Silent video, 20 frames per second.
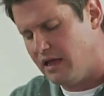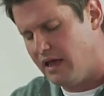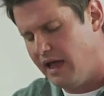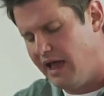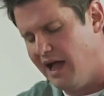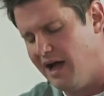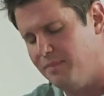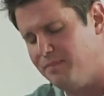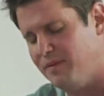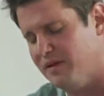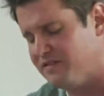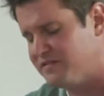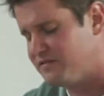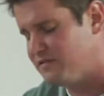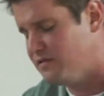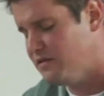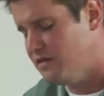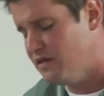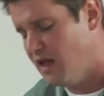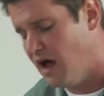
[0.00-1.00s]
Help us
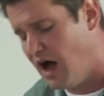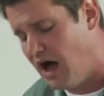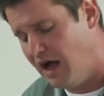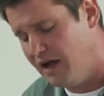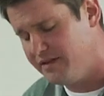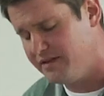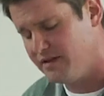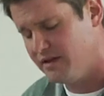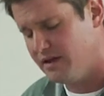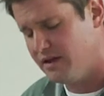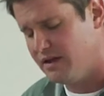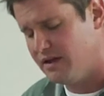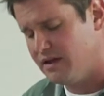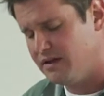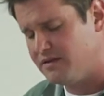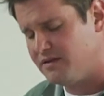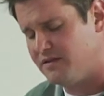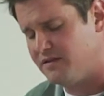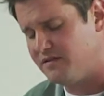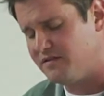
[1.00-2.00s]
not
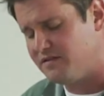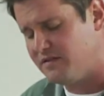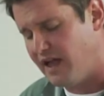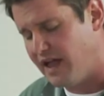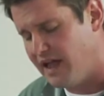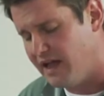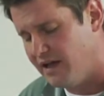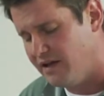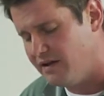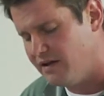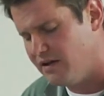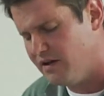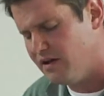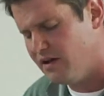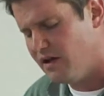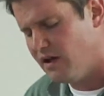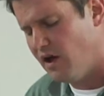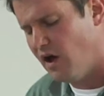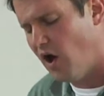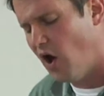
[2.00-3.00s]
to stand
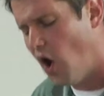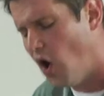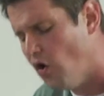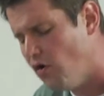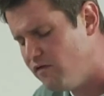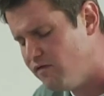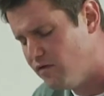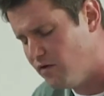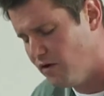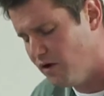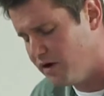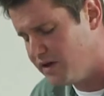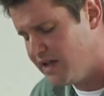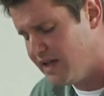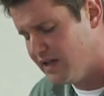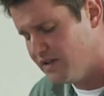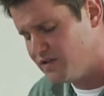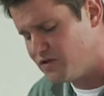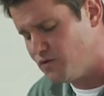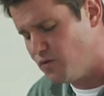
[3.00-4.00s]
over
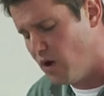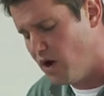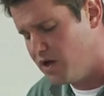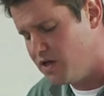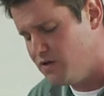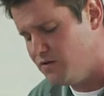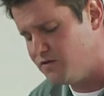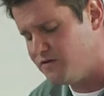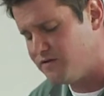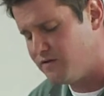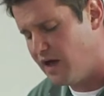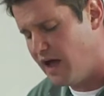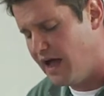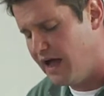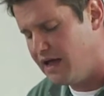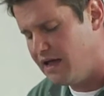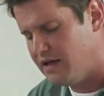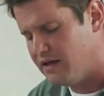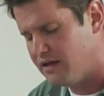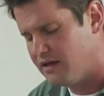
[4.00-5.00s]
against what you
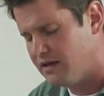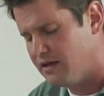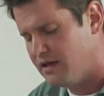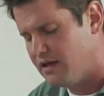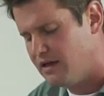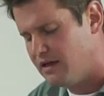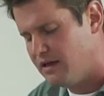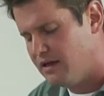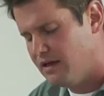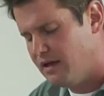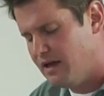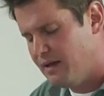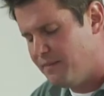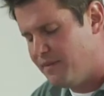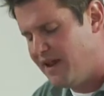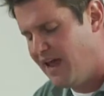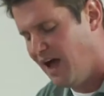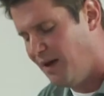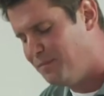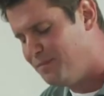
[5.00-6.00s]
say,
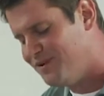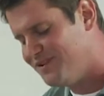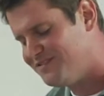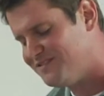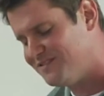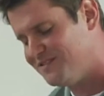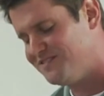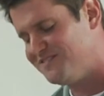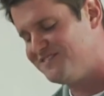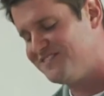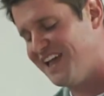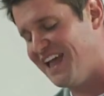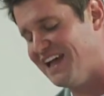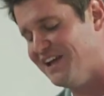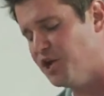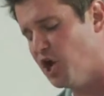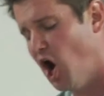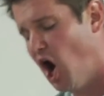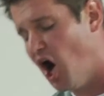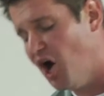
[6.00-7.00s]
but help us to
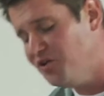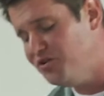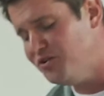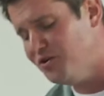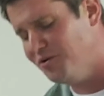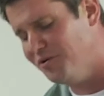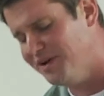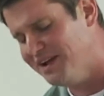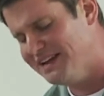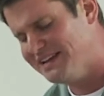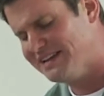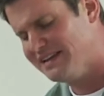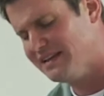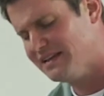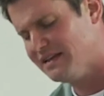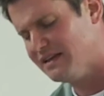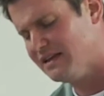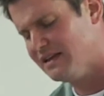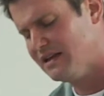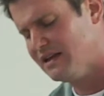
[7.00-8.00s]
stand under it
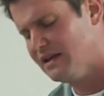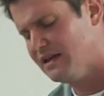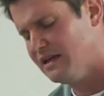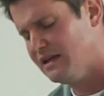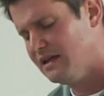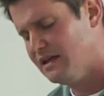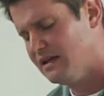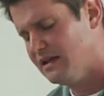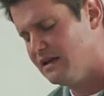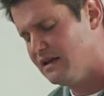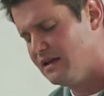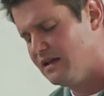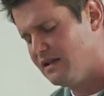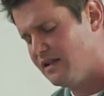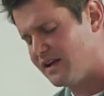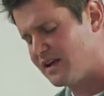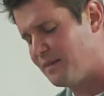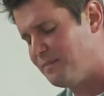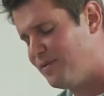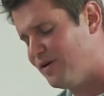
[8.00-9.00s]

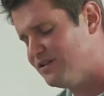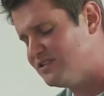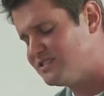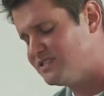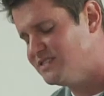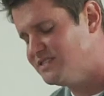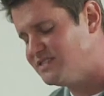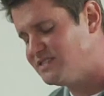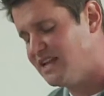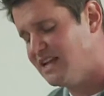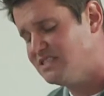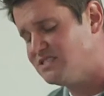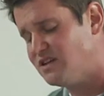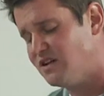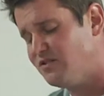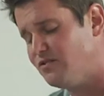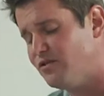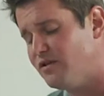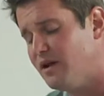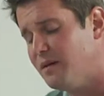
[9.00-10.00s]
like a person stands
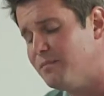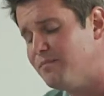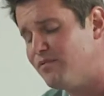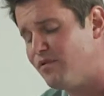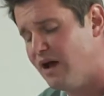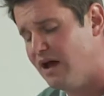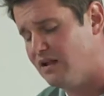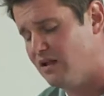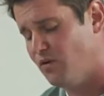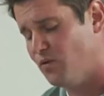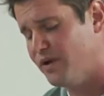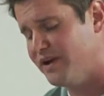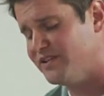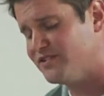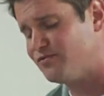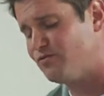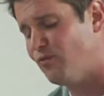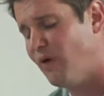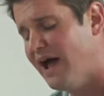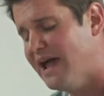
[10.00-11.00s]
under an umbrella when
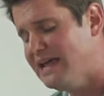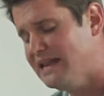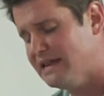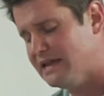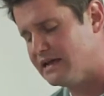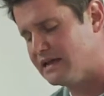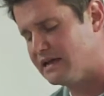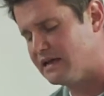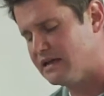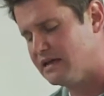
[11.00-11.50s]
it's raining